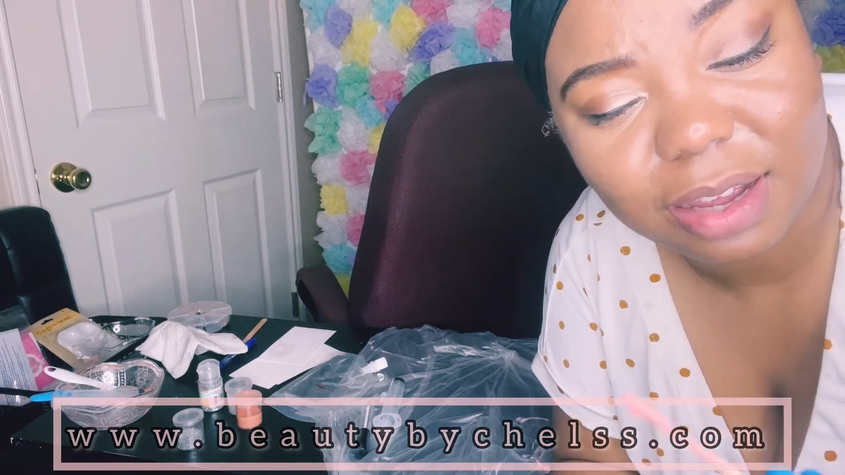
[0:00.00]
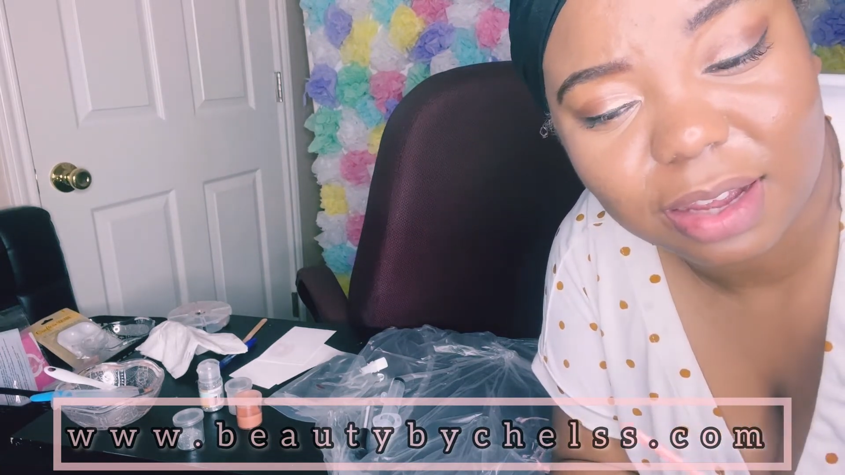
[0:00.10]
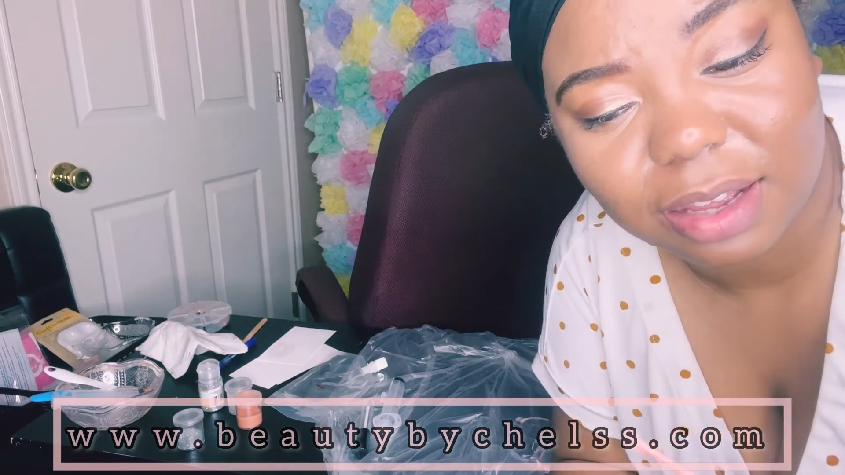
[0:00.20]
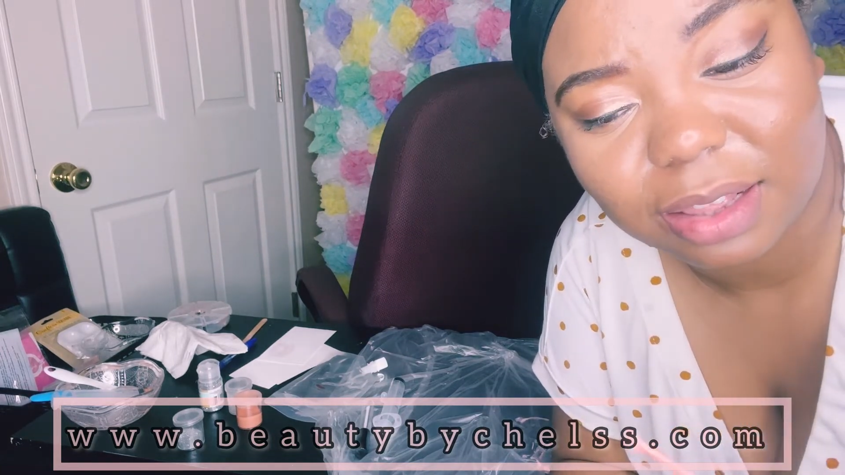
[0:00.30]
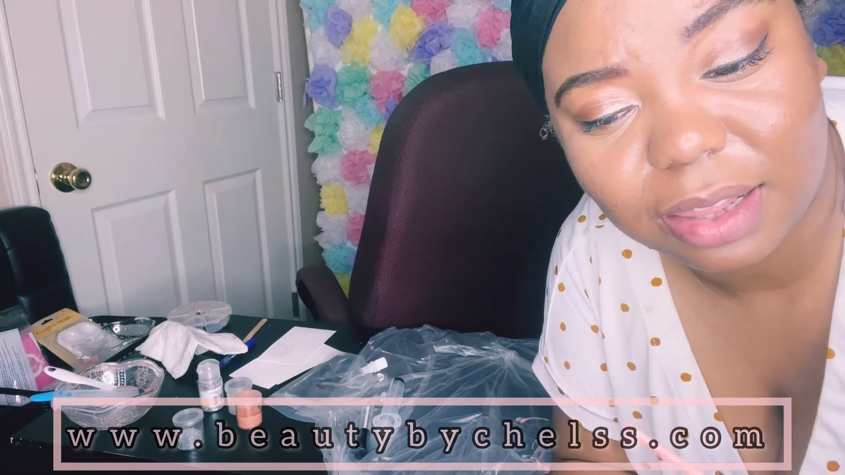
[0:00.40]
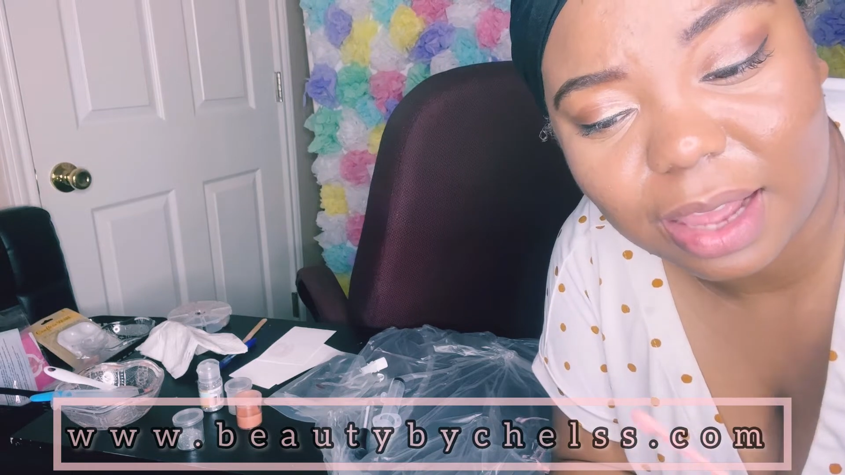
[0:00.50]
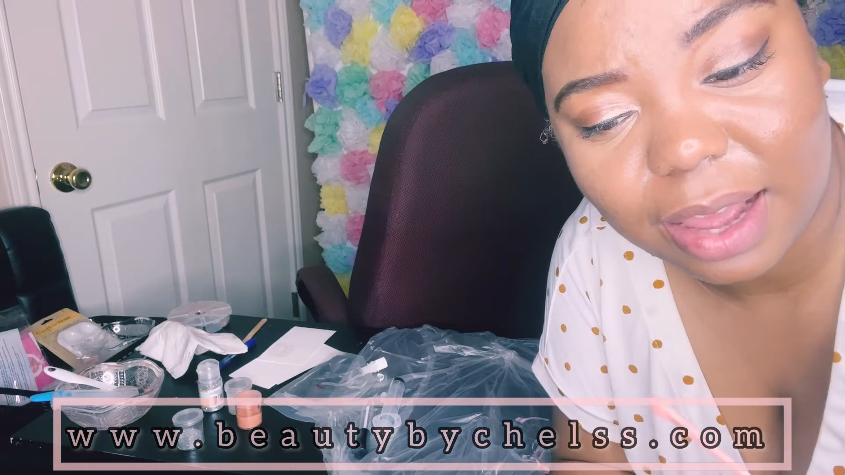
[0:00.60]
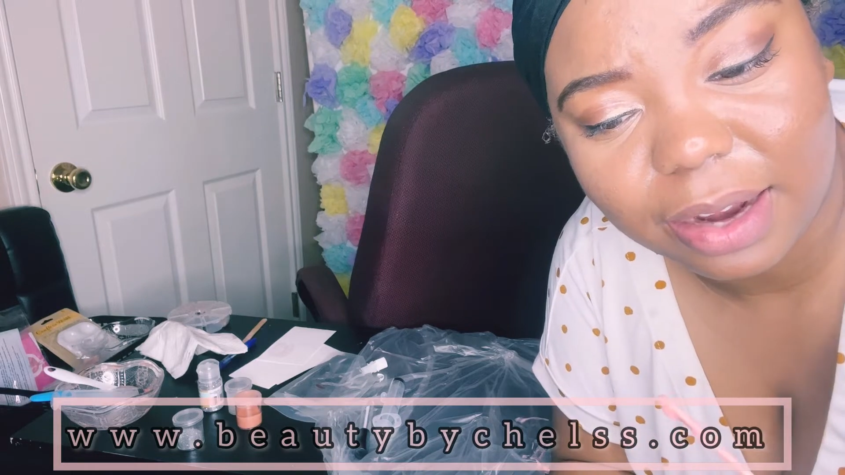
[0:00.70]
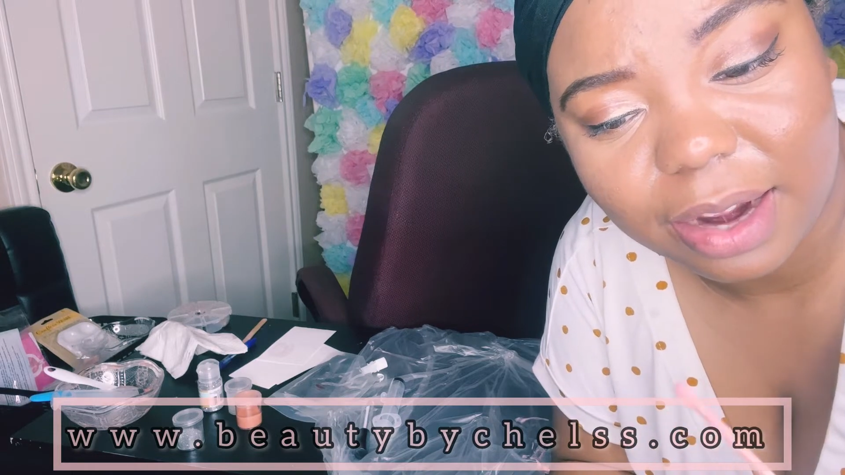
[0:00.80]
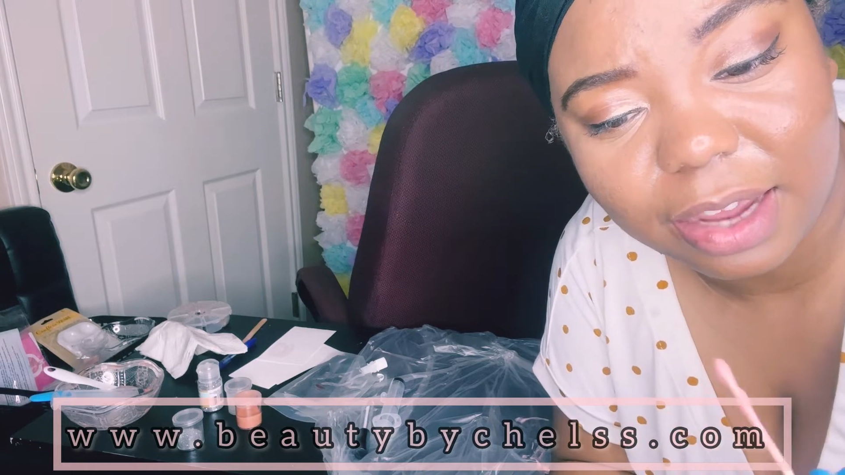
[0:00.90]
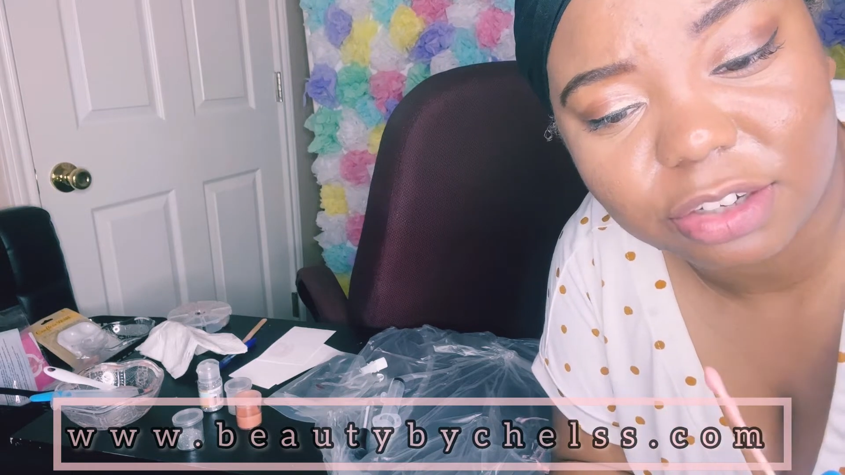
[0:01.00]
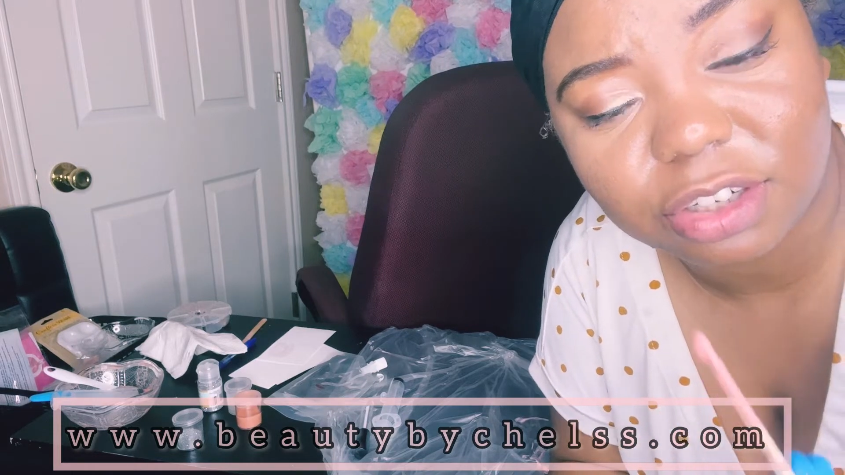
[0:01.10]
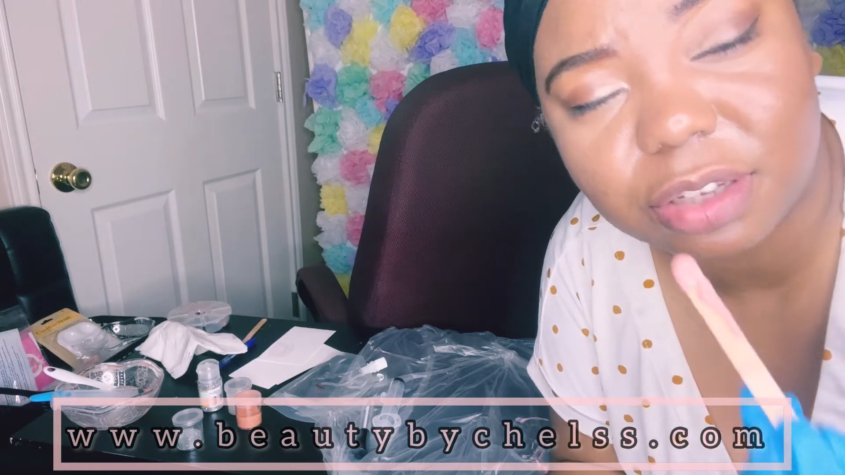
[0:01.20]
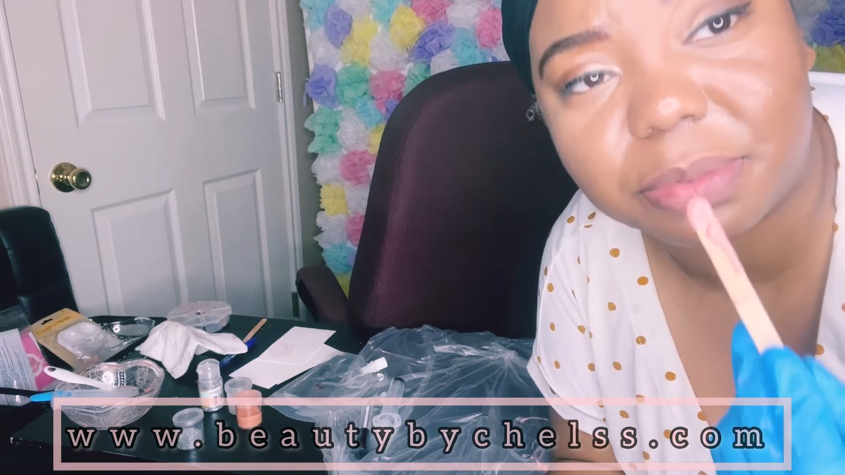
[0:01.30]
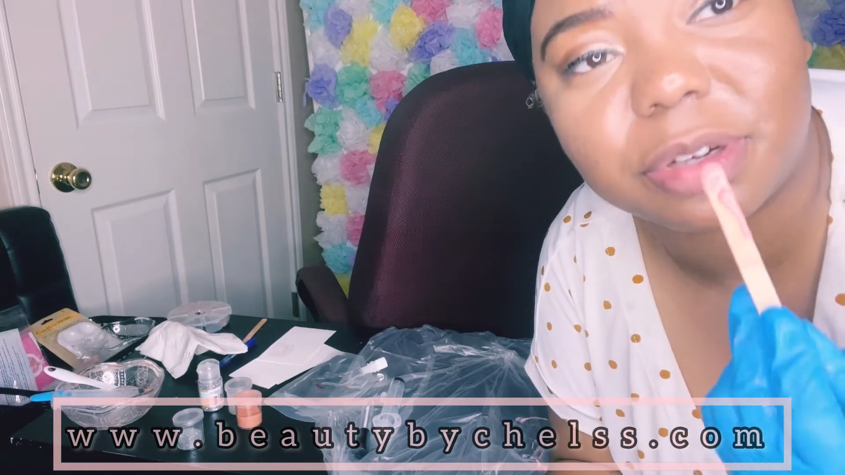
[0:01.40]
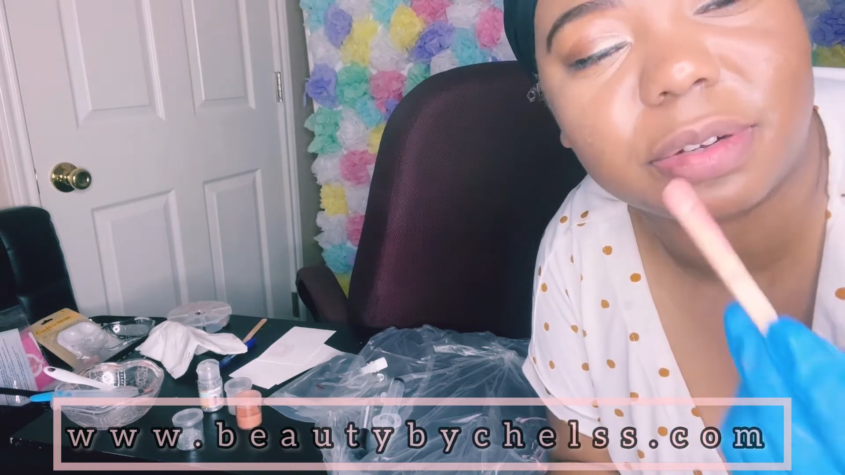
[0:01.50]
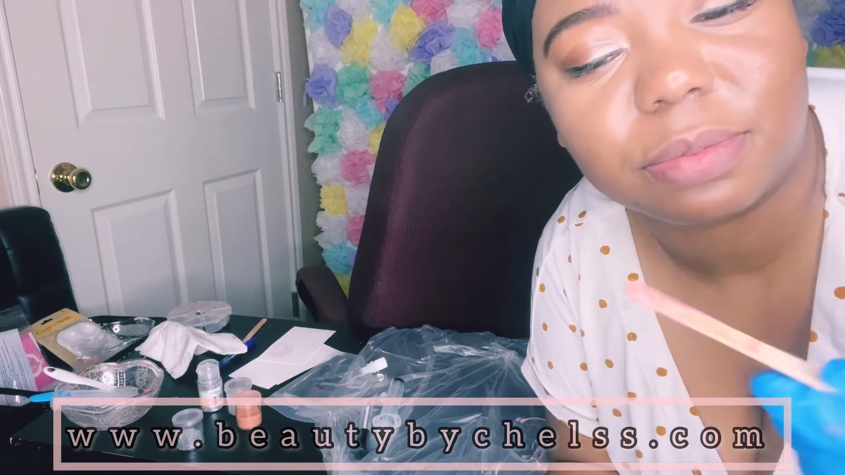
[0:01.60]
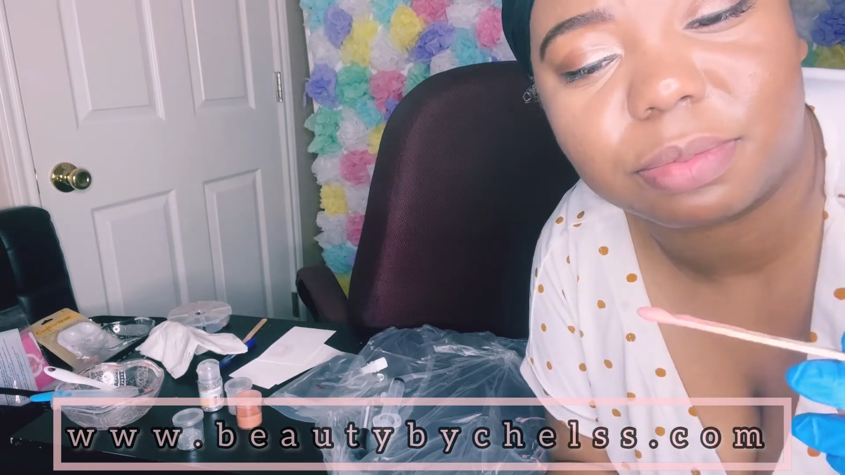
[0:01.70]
a lot actually, but